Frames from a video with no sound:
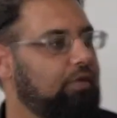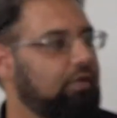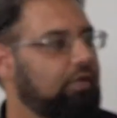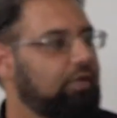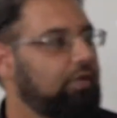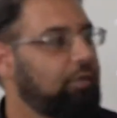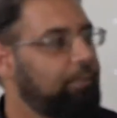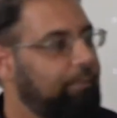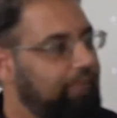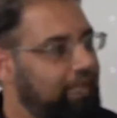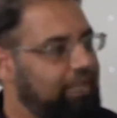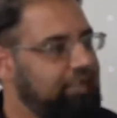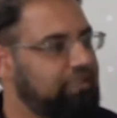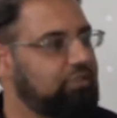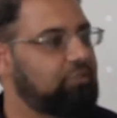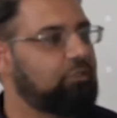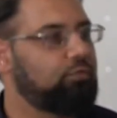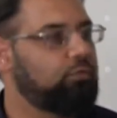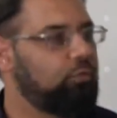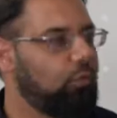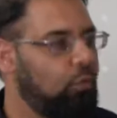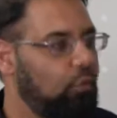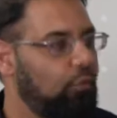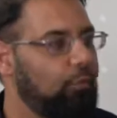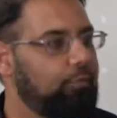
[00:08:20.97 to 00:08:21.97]
Compassion,
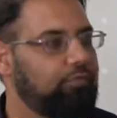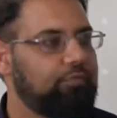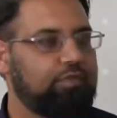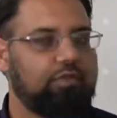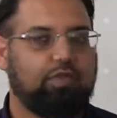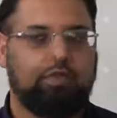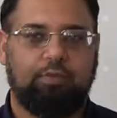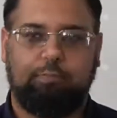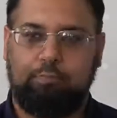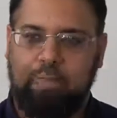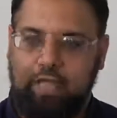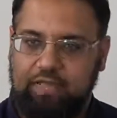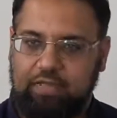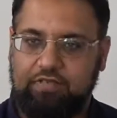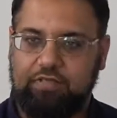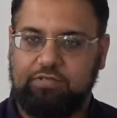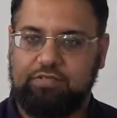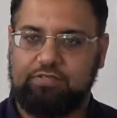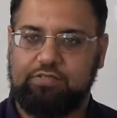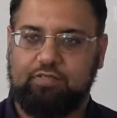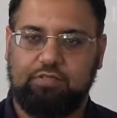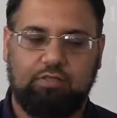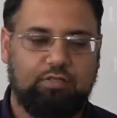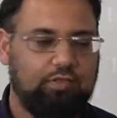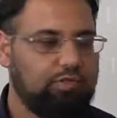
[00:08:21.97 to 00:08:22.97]
warmth, manners.